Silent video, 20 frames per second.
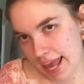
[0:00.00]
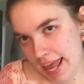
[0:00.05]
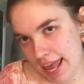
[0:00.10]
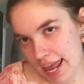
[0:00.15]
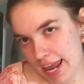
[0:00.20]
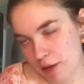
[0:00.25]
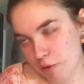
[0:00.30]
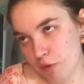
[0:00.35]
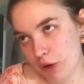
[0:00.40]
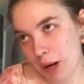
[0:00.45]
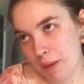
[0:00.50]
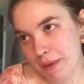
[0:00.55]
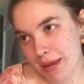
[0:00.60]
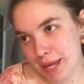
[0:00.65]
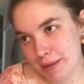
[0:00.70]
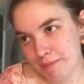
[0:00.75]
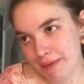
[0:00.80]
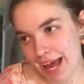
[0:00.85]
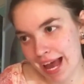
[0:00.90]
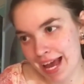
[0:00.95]
And what I
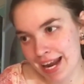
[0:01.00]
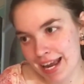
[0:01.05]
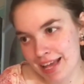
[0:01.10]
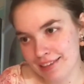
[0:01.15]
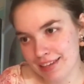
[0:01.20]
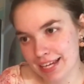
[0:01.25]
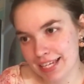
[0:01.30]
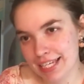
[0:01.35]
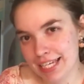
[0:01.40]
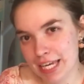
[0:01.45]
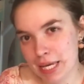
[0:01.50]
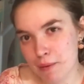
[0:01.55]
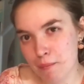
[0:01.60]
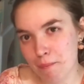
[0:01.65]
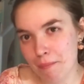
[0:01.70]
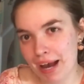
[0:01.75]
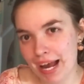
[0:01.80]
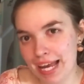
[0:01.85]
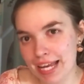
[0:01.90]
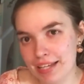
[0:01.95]
mean by that is I keep
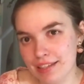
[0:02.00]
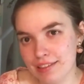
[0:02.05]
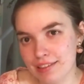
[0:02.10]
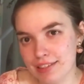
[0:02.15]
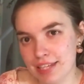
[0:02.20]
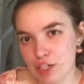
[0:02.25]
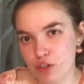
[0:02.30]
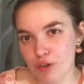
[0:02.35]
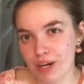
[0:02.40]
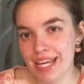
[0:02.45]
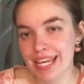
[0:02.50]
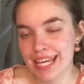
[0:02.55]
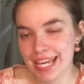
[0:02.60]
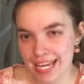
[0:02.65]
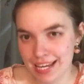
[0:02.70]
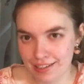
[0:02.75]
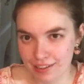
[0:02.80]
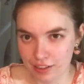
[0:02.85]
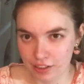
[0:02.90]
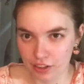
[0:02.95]
my secret
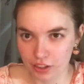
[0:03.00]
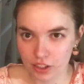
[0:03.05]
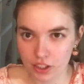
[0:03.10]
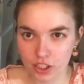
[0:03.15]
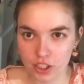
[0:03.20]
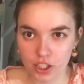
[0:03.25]
hidden,